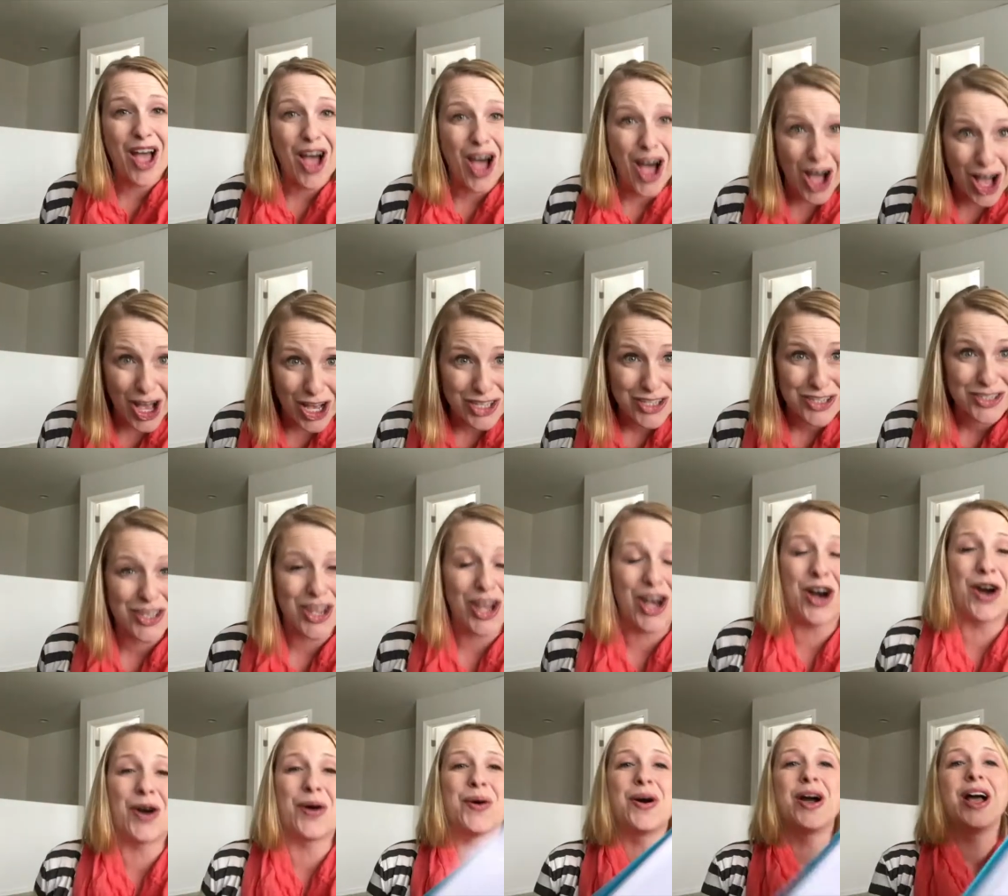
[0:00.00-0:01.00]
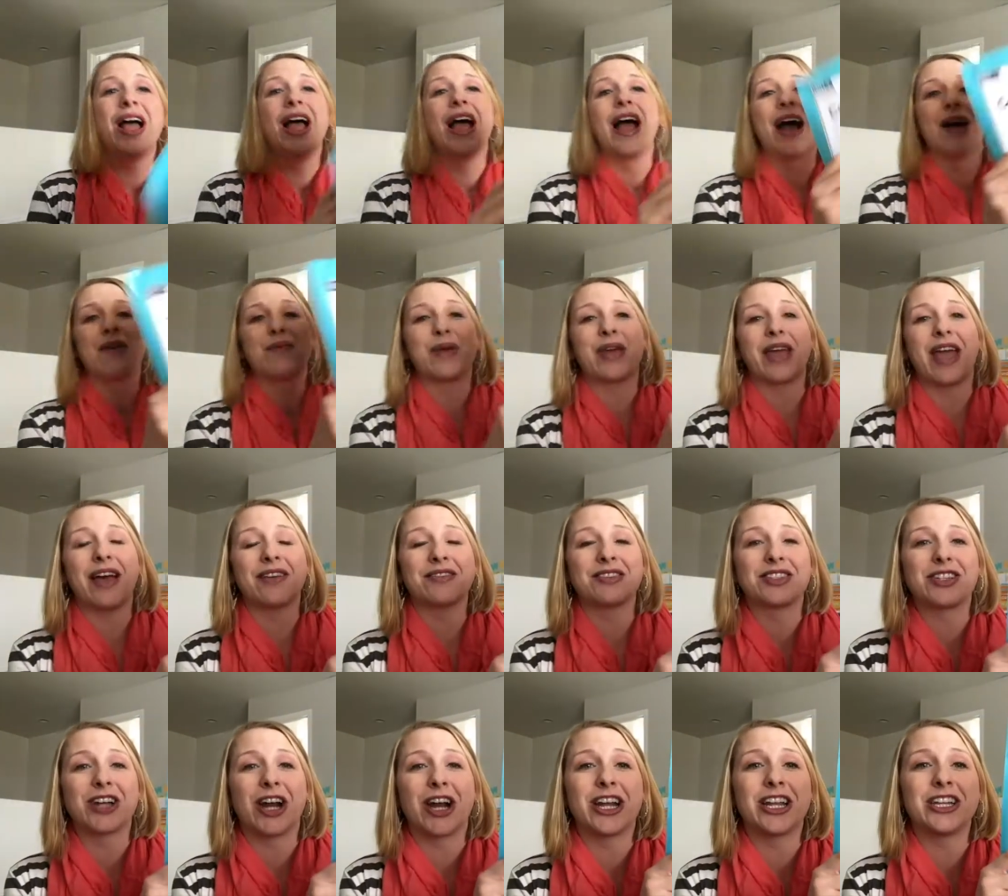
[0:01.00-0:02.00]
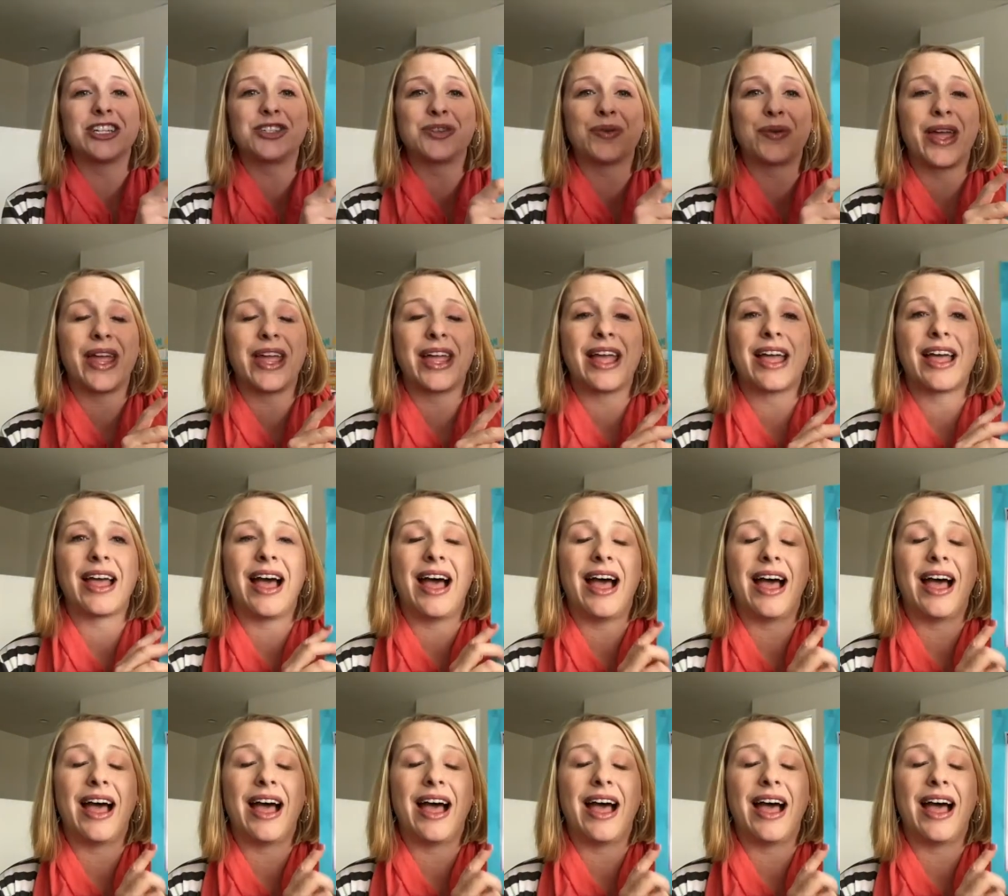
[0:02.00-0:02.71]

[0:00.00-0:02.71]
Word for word: Also, we have started doing,